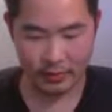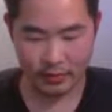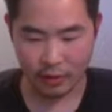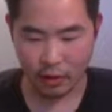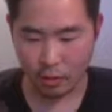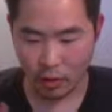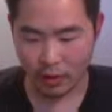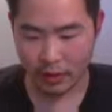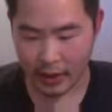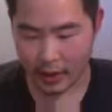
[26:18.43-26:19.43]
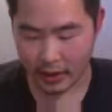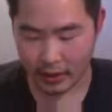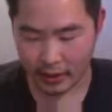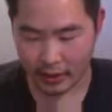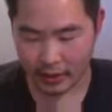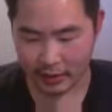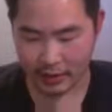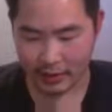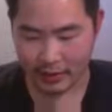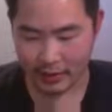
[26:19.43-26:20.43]
So I'm hoping that I can get
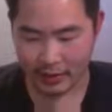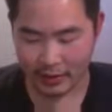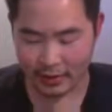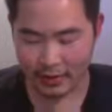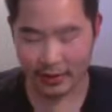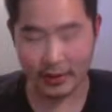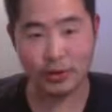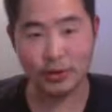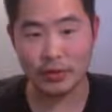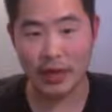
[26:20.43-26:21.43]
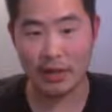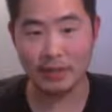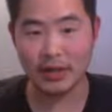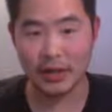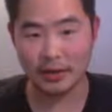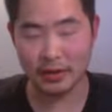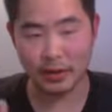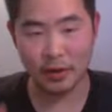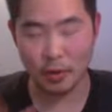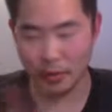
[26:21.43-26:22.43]
a true damage character in
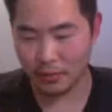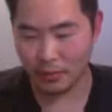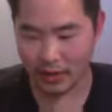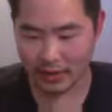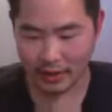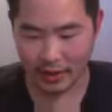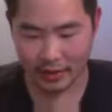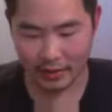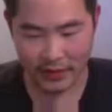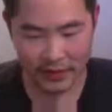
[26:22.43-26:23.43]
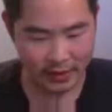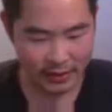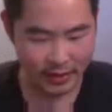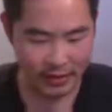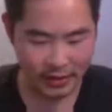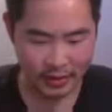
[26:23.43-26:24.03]
the gold and white slot eventually.